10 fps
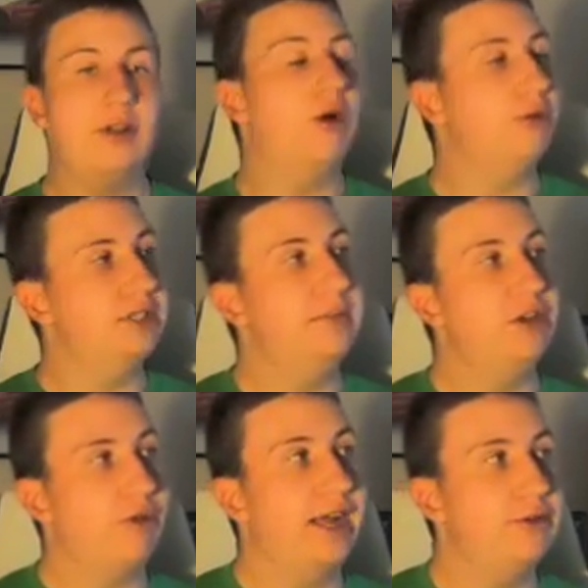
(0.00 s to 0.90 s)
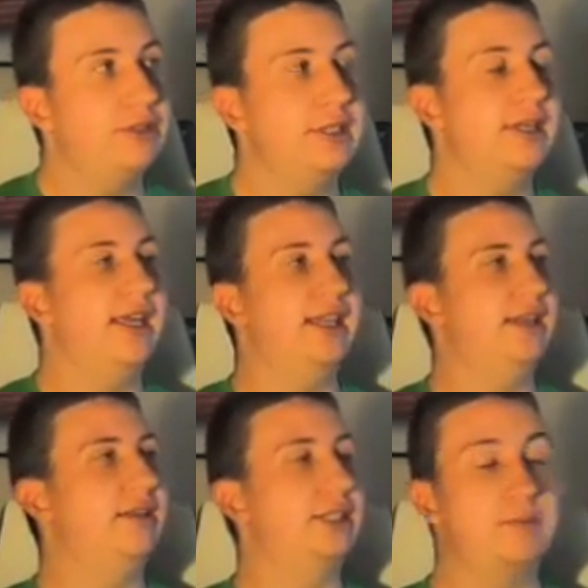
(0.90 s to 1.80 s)
always be around
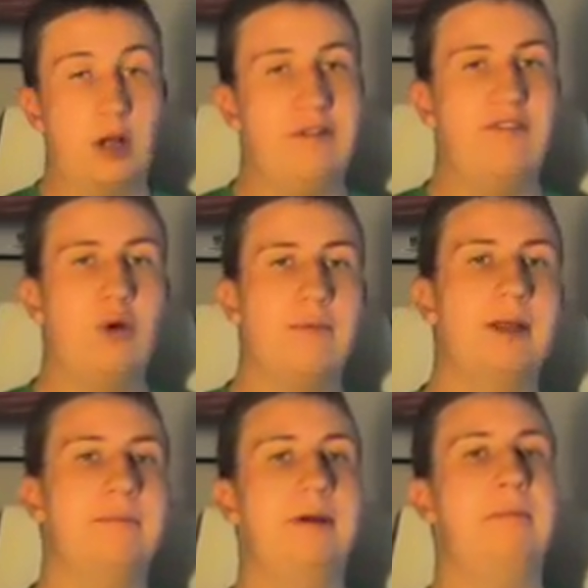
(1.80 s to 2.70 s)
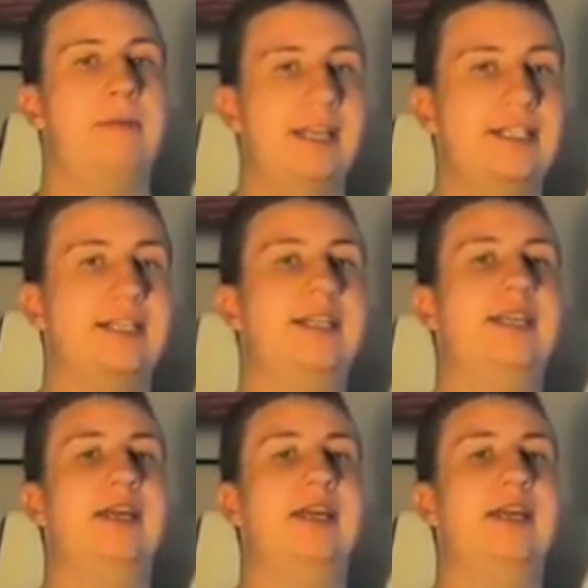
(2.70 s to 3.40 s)
in small form, but basically